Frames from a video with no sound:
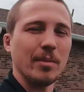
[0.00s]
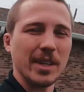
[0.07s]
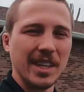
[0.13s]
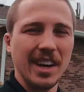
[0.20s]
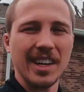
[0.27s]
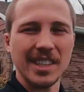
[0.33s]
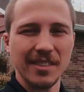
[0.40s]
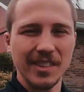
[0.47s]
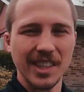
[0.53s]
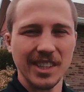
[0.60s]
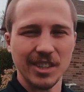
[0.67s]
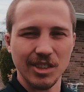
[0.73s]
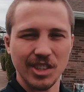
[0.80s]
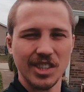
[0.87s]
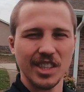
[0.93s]
because of this,
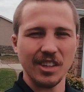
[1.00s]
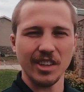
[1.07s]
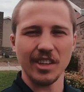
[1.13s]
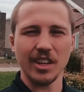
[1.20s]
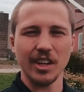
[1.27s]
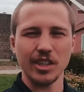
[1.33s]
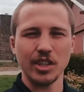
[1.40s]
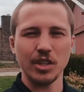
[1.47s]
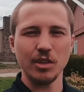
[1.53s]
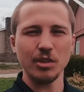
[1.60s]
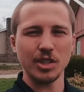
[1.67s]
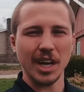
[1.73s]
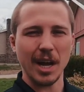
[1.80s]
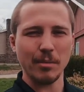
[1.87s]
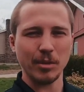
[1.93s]
there's still a
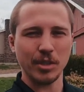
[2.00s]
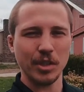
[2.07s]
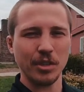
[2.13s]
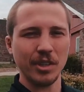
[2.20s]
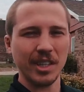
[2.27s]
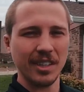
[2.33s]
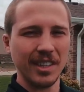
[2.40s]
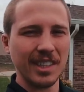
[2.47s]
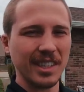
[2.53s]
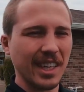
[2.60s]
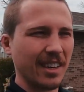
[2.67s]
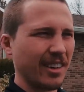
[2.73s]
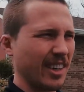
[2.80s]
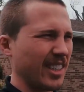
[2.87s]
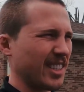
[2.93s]
huge opportunity in these
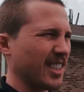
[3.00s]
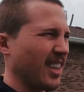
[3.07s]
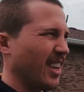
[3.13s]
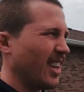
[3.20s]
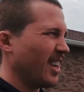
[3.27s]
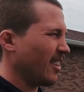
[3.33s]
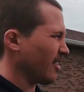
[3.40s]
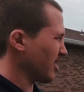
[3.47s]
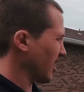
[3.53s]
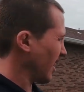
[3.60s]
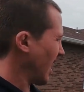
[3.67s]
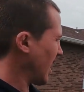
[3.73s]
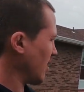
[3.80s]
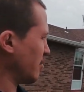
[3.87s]
areas. There's a lot